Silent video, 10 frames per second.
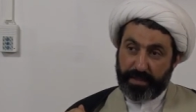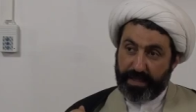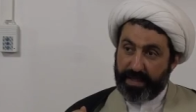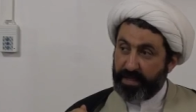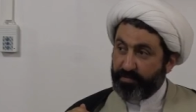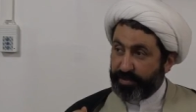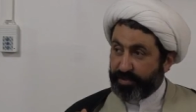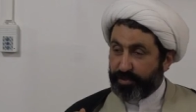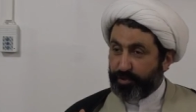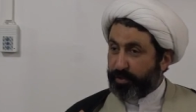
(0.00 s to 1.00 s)
any
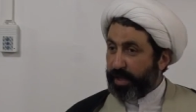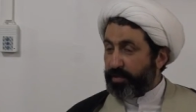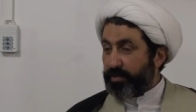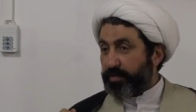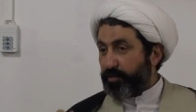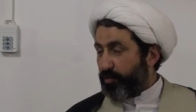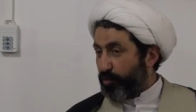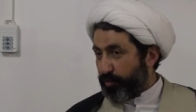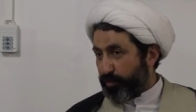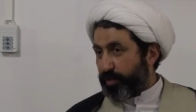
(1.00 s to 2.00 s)
verse. You can
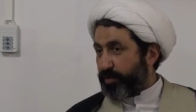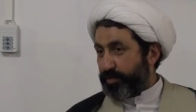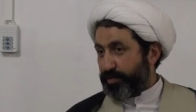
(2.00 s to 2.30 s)
look for it.